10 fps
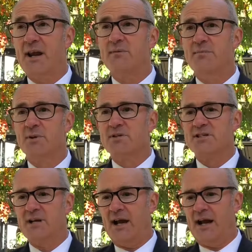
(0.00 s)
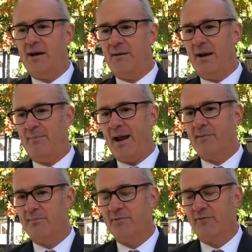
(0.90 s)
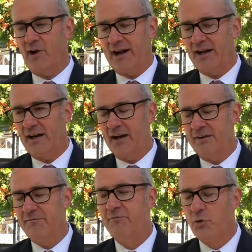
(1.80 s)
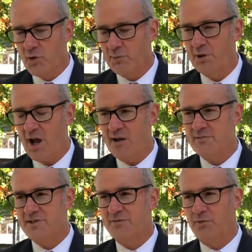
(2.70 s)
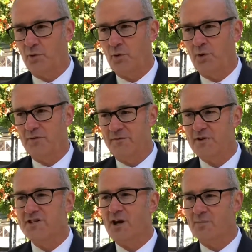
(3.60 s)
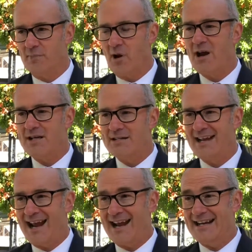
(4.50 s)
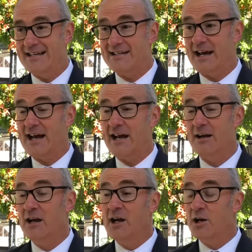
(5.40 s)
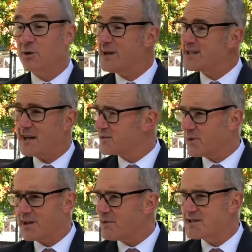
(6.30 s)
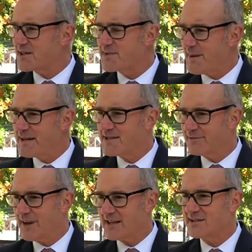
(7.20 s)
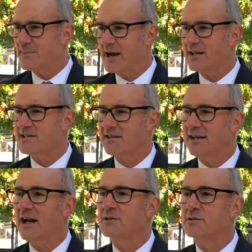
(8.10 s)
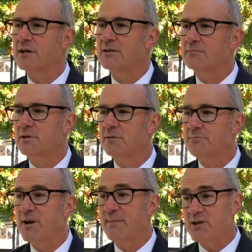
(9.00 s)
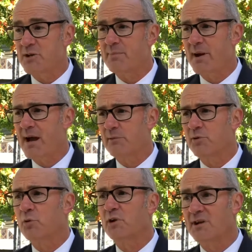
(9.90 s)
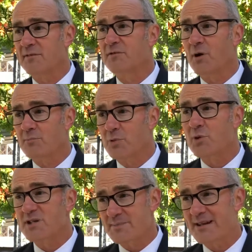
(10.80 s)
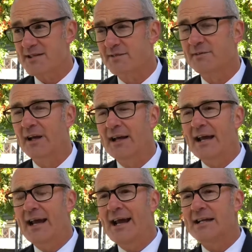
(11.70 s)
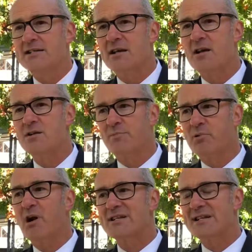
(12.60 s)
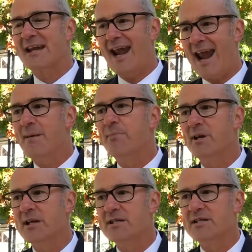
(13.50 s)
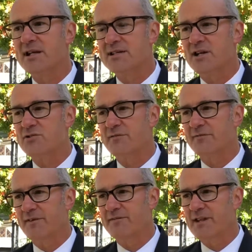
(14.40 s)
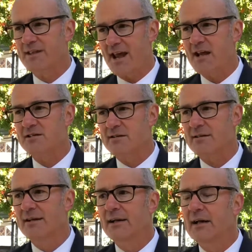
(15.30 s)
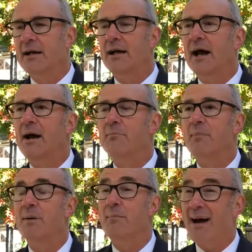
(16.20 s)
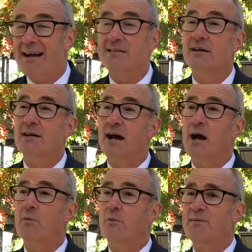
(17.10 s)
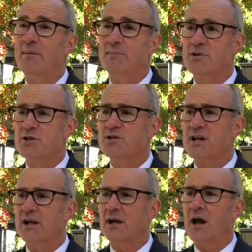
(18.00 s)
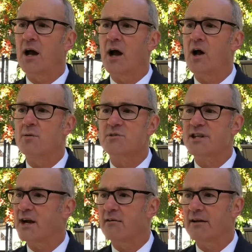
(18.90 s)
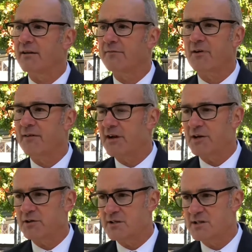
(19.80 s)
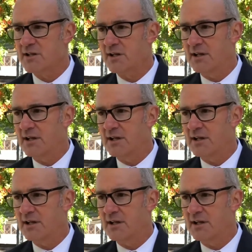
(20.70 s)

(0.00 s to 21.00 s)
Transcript: Kiwi Build's about providing affordable homes for first home buyers, and Queenstown's one of the most expensive housing markets in the country, pretty much on a par with Auckland, if not more expensive. And so the price cap is $650,000, but we've been producing homes that are in the 500s